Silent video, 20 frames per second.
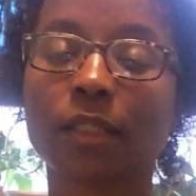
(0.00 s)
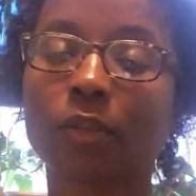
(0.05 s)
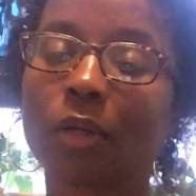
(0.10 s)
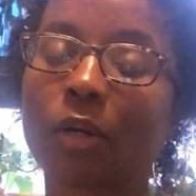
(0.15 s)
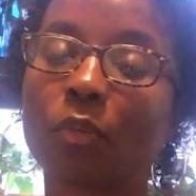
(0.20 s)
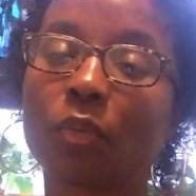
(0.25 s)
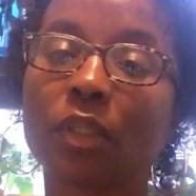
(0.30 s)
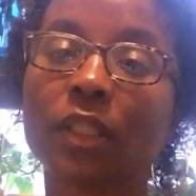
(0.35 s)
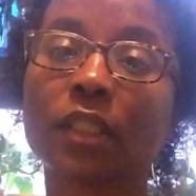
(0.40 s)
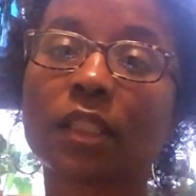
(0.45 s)
So
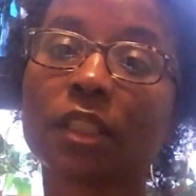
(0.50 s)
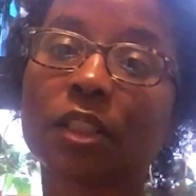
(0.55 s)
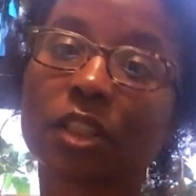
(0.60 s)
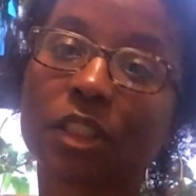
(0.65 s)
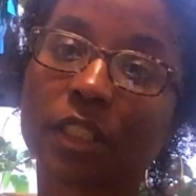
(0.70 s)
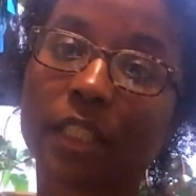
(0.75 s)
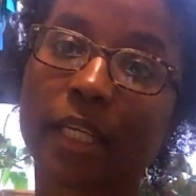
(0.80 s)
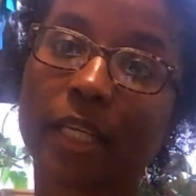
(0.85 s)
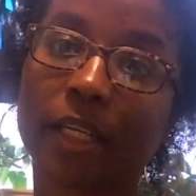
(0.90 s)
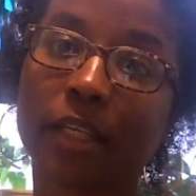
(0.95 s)
I wanted to
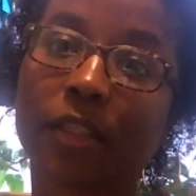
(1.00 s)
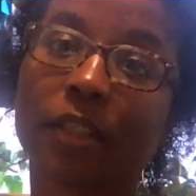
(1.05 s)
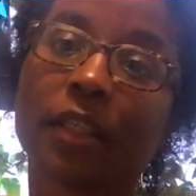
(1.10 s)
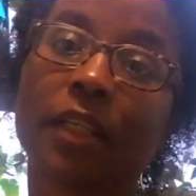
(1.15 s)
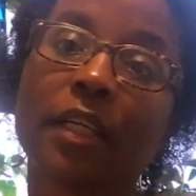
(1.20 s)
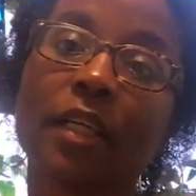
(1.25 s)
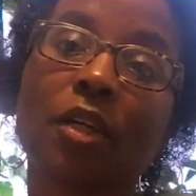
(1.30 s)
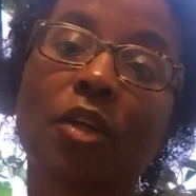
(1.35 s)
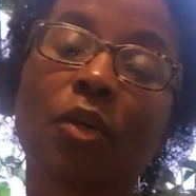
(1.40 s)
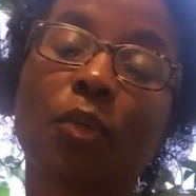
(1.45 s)
share
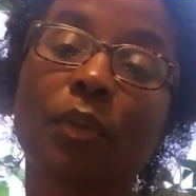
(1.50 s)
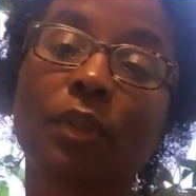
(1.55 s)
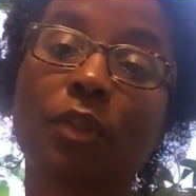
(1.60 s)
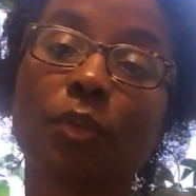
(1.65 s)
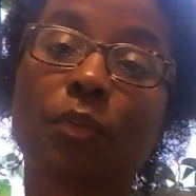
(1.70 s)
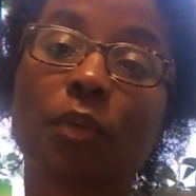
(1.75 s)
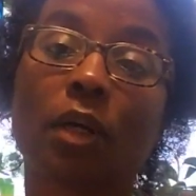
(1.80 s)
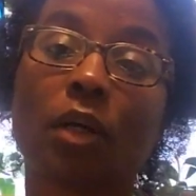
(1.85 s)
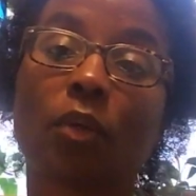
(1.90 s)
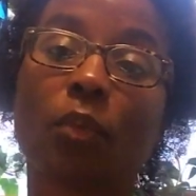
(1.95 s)
with
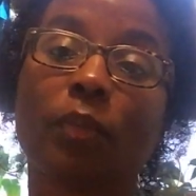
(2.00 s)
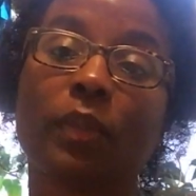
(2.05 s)
you all,